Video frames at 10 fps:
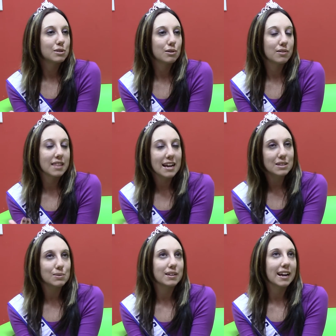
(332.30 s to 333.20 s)
So
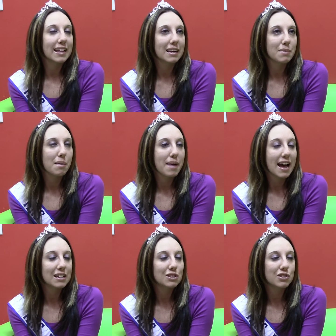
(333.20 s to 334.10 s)
that's what I like about
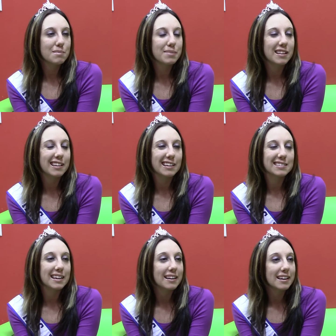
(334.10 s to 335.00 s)
pageantry, but like
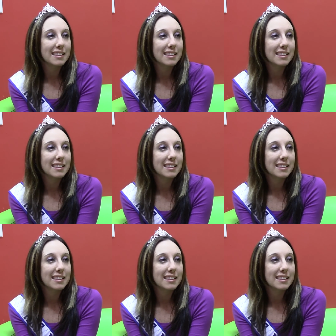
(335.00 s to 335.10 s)
I said,